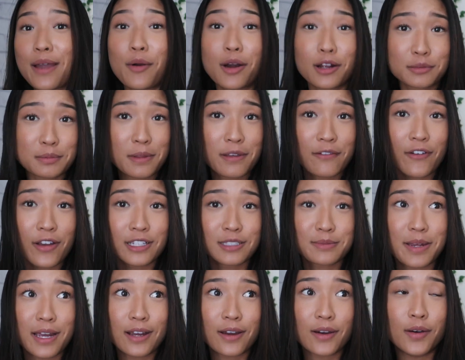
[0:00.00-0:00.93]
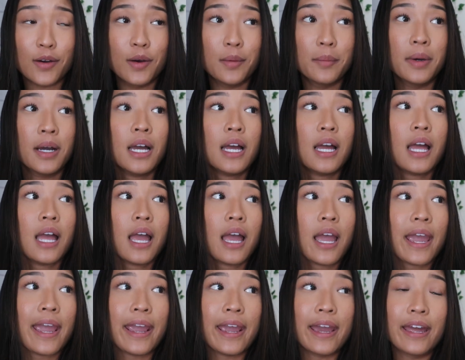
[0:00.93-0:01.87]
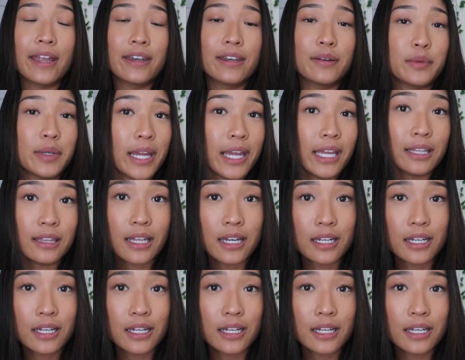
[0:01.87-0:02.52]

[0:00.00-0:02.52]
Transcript: I walked my friends back home and we ate